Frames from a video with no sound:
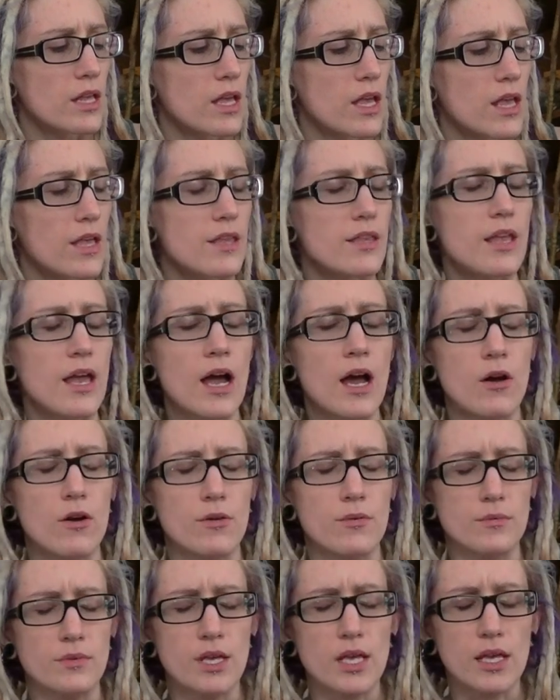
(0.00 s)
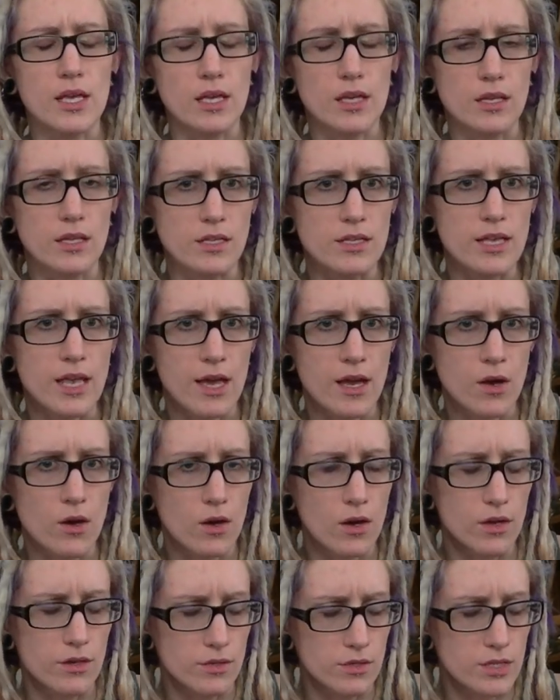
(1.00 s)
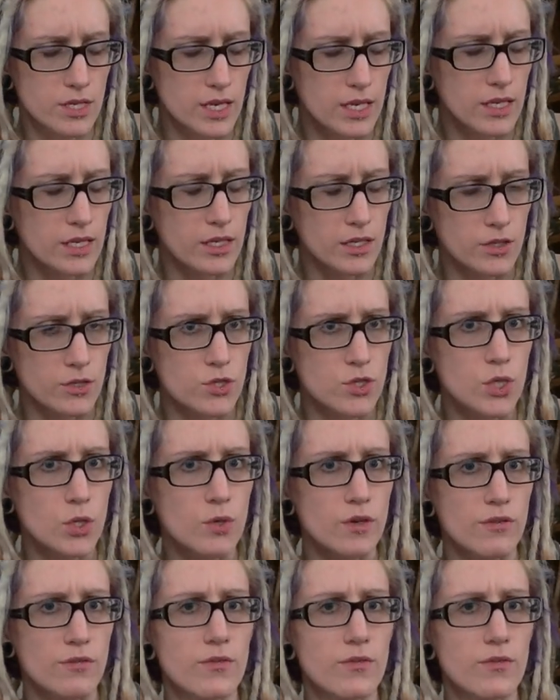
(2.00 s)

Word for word: for the entire week. Now you're taking 2. I'm taking 2.